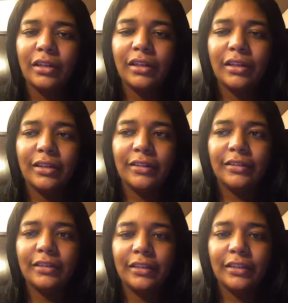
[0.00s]

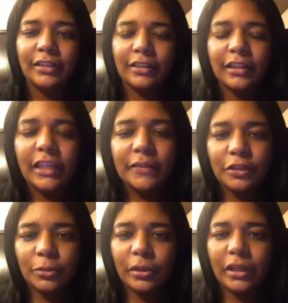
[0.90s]
And he leaves
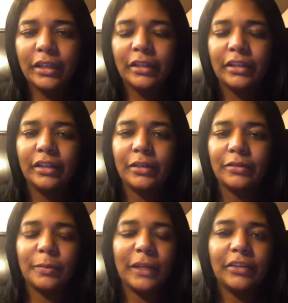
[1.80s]
the ring. He
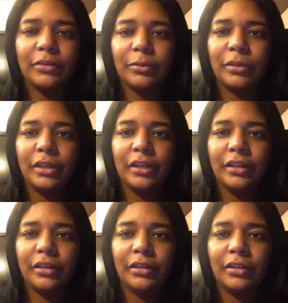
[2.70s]
comes back in the
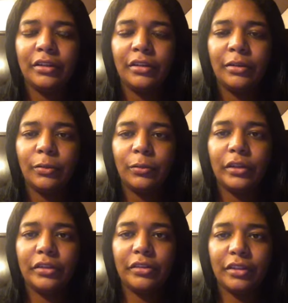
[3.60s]
ring
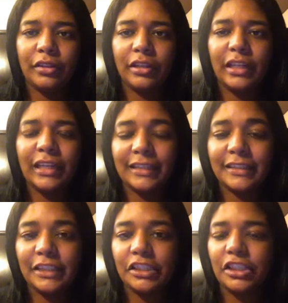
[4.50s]
with the
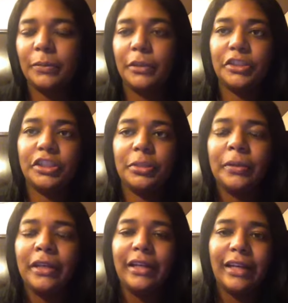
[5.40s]
NXT Championship
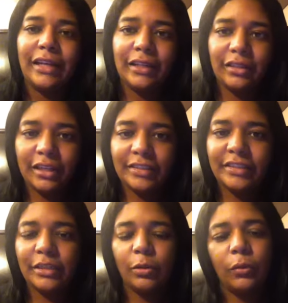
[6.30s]
and he
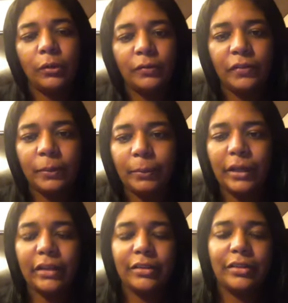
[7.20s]
lays it on Finn
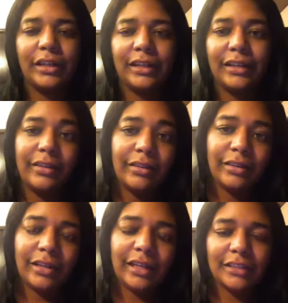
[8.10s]
Balor and
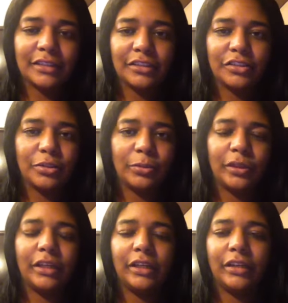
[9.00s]
he exits the
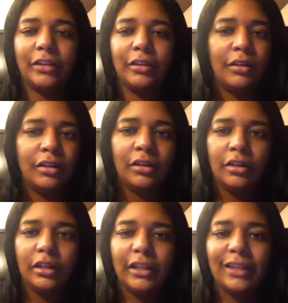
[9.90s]
ring, and
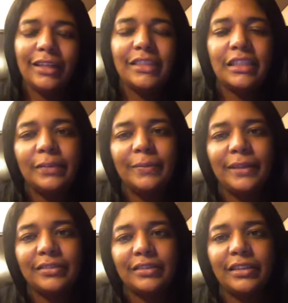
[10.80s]
NXT
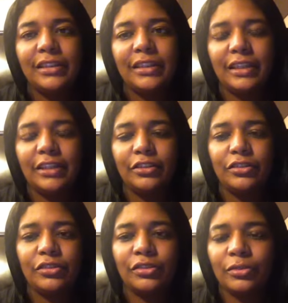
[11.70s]
basically
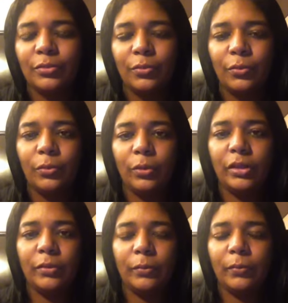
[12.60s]
ends with